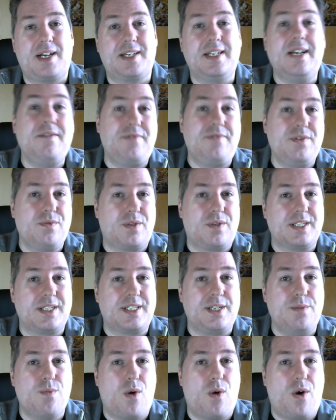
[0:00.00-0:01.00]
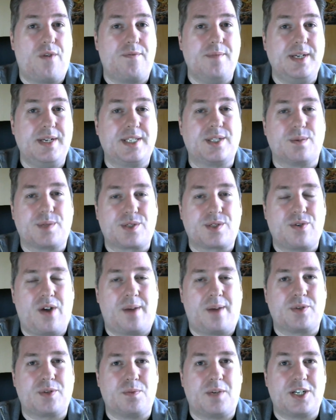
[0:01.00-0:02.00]
button. If you want to see more of me,
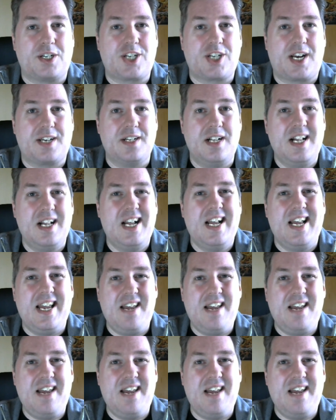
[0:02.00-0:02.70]
subscribe to my channel.